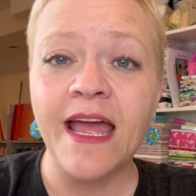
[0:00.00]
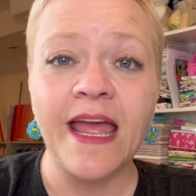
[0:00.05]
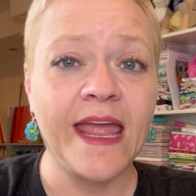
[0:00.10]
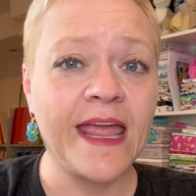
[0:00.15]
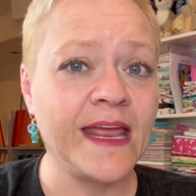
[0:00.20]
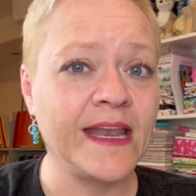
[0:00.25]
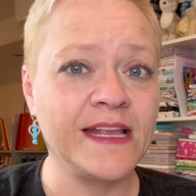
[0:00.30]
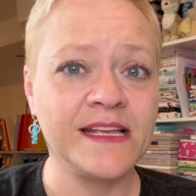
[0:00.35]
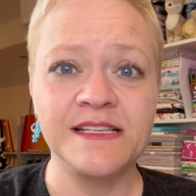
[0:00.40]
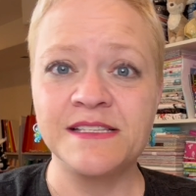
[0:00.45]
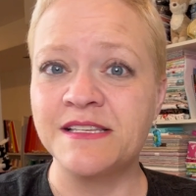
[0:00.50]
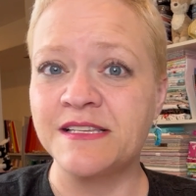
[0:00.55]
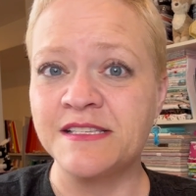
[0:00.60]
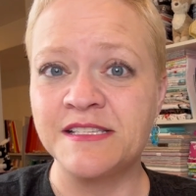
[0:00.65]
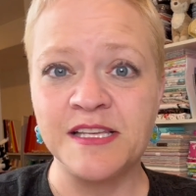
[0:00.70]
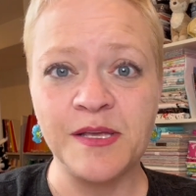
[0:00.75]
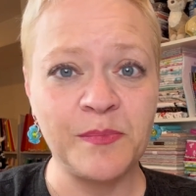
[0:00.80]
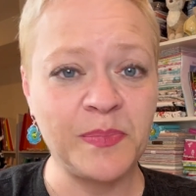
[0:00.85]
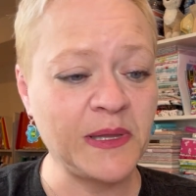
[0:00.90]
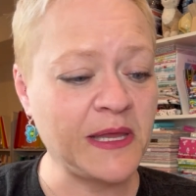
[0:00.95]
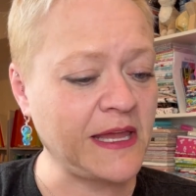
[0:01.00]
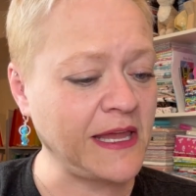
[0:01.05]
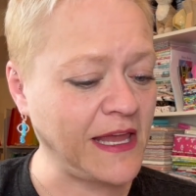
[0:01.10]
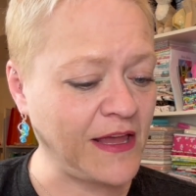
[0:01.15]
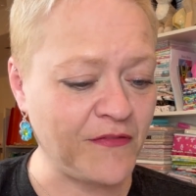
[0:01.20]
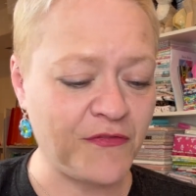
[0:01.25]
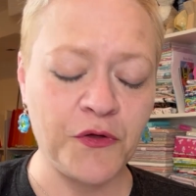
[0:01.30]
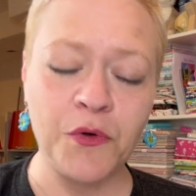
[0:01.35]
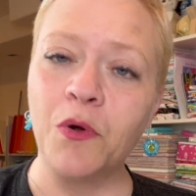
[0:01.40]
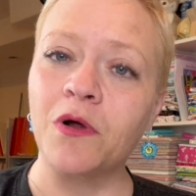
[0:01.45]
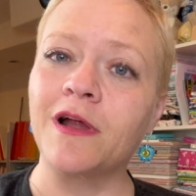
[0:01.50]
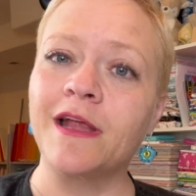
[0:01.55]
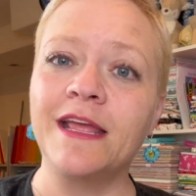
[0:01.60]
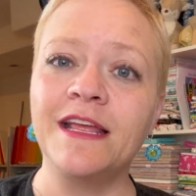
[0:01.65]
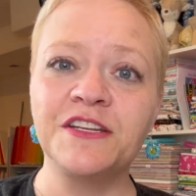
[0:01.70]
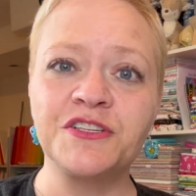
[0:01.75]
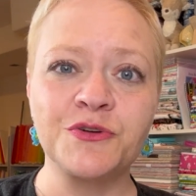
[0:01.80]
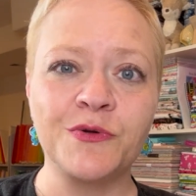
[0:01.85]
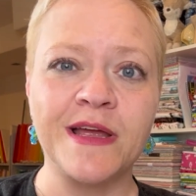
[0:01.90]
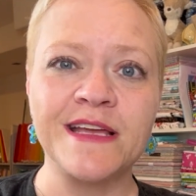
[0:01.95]
It is simply, if you are
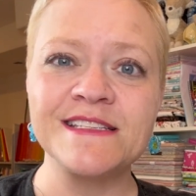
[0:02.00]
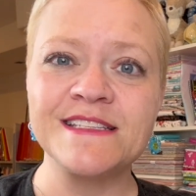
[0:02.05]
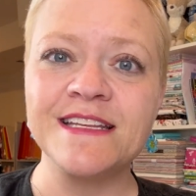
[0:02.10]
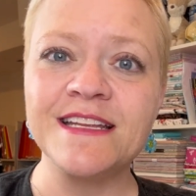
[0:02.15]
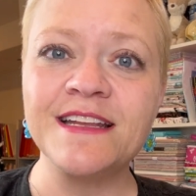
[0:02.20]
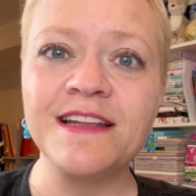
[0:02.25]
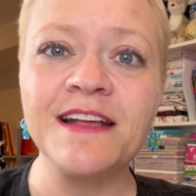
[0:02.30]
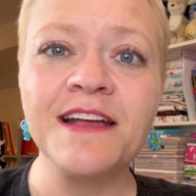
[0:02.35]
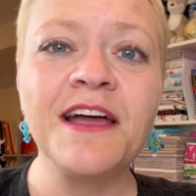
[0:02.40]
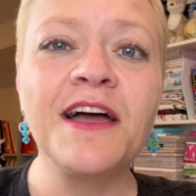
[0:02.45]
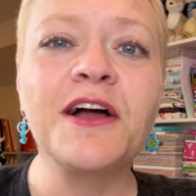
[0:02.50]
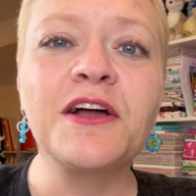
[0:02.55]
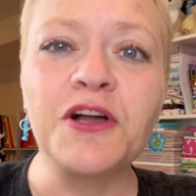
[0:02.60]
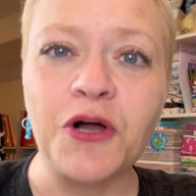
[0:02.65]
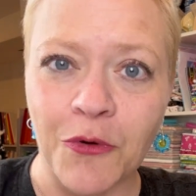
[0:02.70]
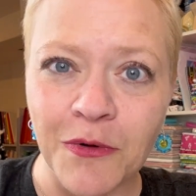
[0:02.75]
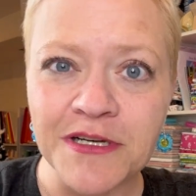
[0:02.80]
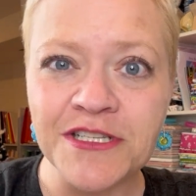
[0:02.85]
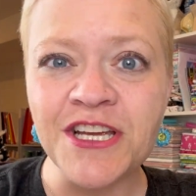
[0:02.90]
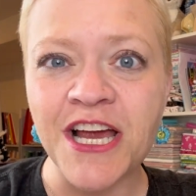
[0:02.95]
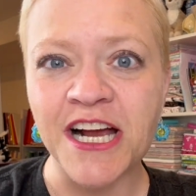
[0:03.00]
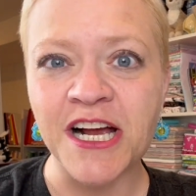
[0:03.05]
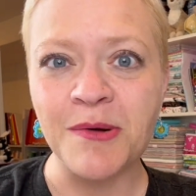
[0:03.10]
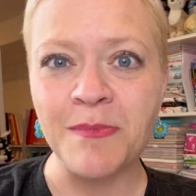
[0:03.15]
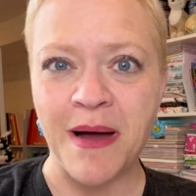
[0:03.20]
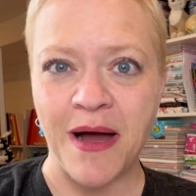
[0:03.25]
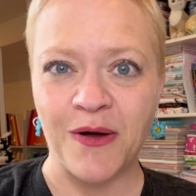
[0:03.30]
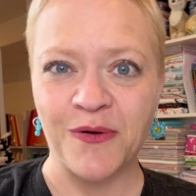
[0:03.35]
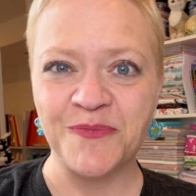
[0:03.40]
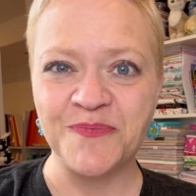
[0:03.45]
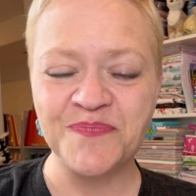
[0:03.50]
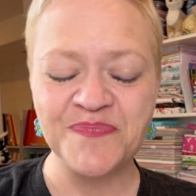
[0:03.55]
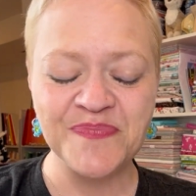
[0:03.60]
interested, go and check them out.